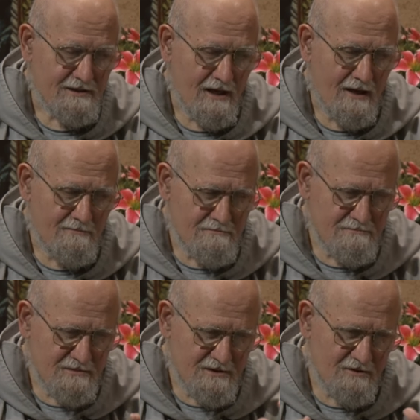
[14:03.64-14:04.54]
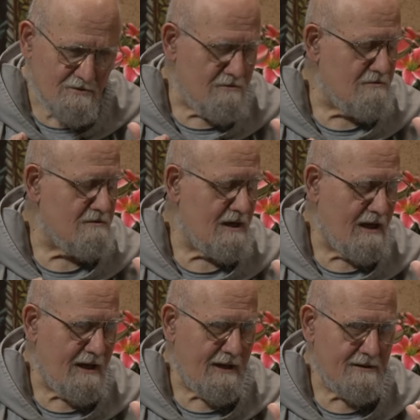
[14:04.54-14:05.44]
them to
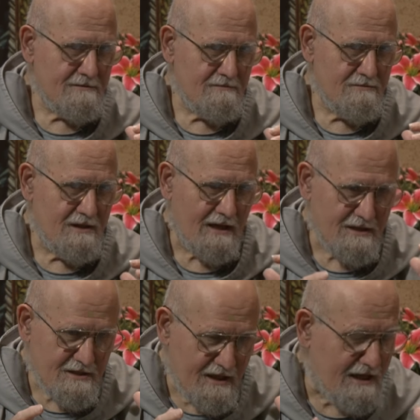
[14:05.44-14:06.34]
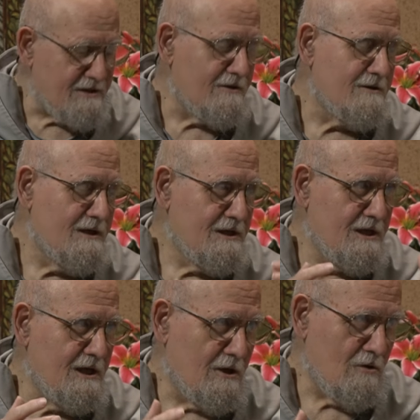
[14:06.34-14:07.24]
uh, get it together,
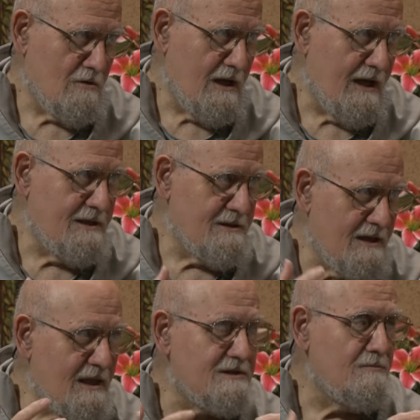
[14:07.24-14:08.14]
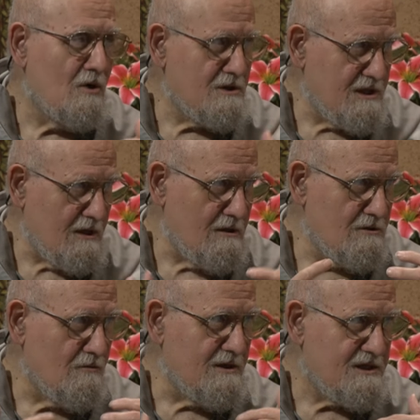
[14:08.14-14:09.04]
you know, and, and that's mercy,
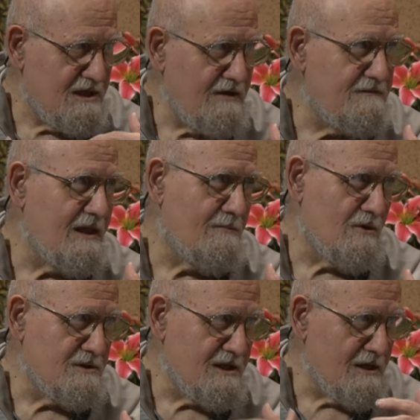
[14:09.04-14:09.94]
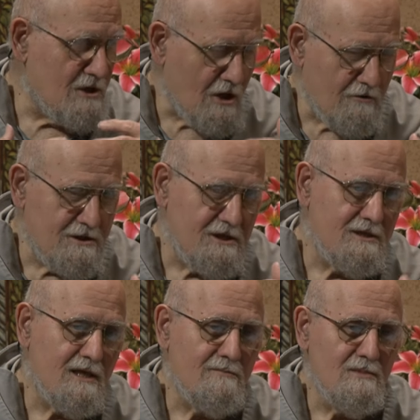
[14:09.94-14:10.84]
to receive that mercy,
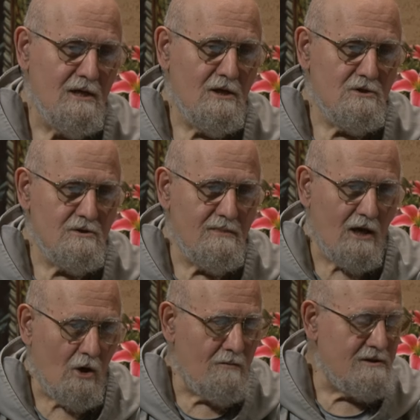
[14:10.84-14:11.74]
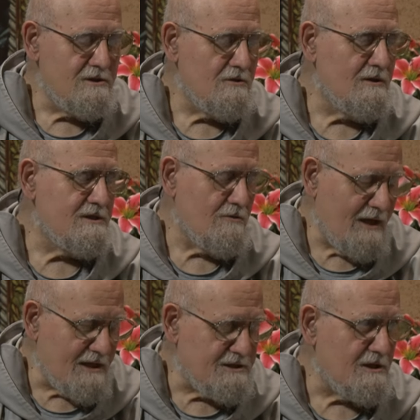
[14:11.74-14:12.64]
encouraging them to be open to it, to
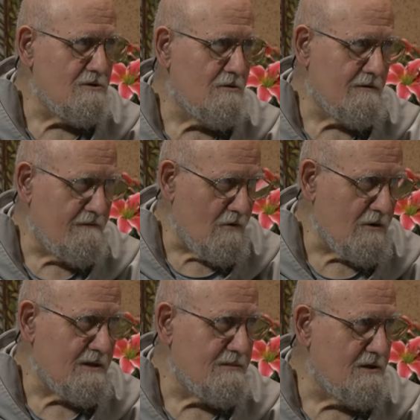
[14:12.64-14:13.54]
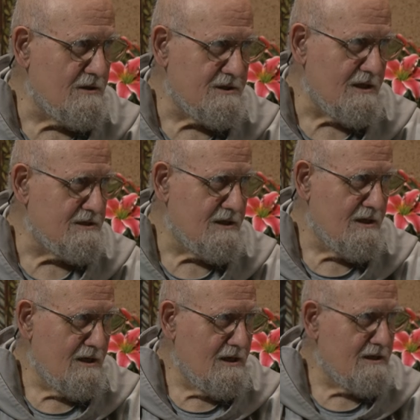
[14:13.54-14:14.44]
ask the Lord for it because He's. Oh,
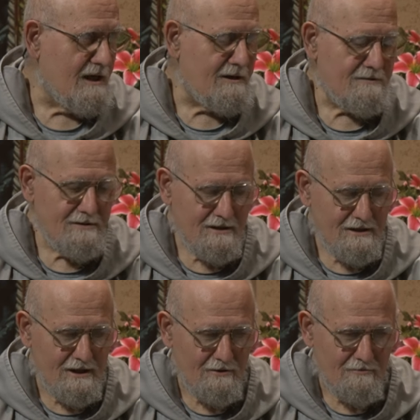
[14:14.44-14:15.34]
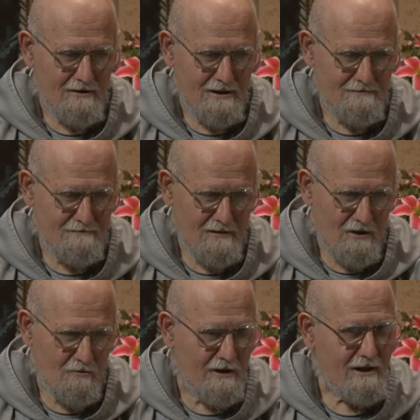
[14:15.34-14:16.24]
yeah. Yeah. You know, um,
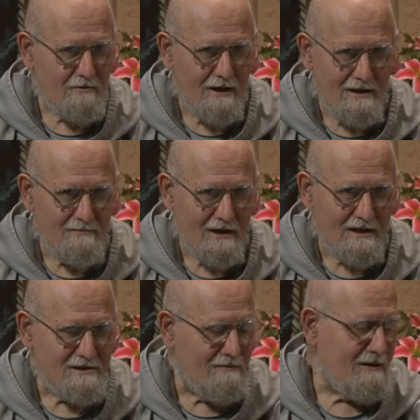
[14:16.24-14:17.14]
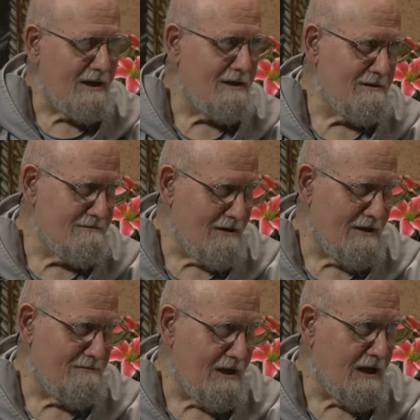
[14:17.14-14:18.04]
one of the great impacts on my
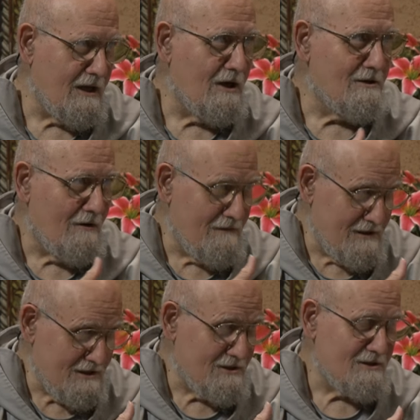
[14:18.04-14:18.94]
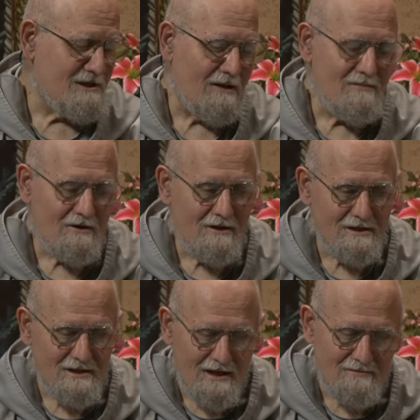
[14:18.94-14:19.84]
on me over this same period
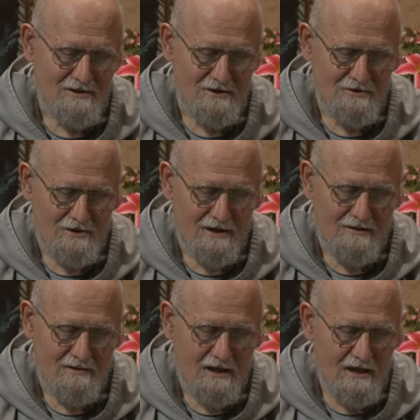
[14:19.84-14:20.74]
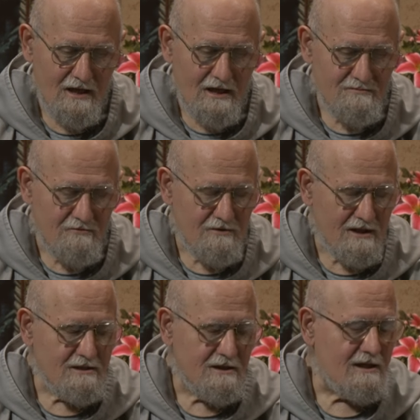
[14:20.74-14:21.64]
of time that you're talking about, I've been
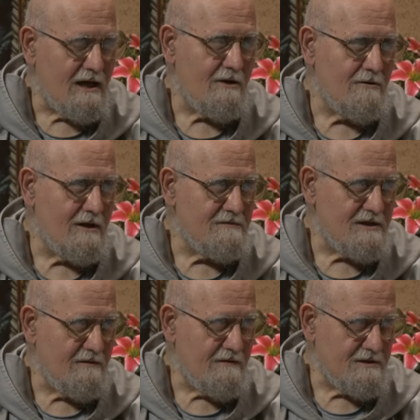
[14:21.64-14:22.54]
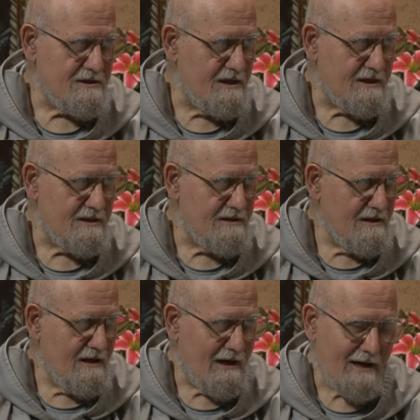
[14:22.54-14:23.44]
reading the diary of St. Faustina.
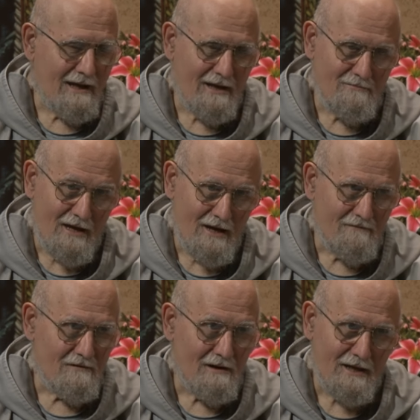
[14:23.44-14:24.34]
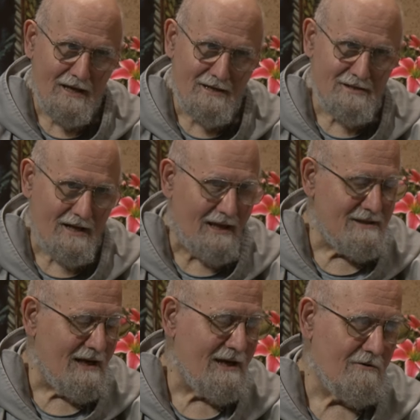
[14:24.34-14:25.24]
I am oh. heavily into that
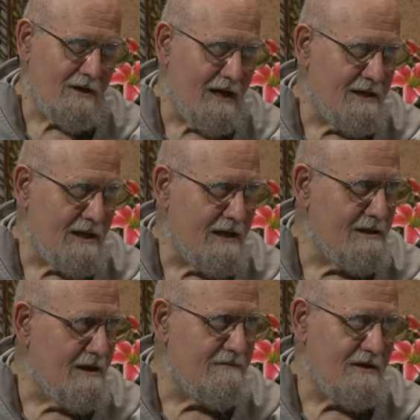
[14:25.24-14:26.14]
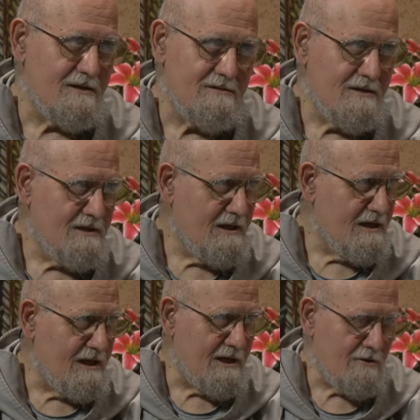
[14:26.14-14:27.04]
diary and I love it.
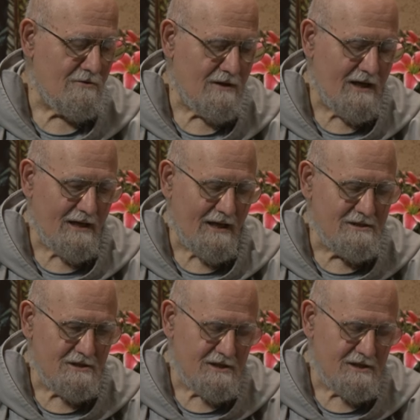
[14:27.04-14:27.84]
You know, I, I just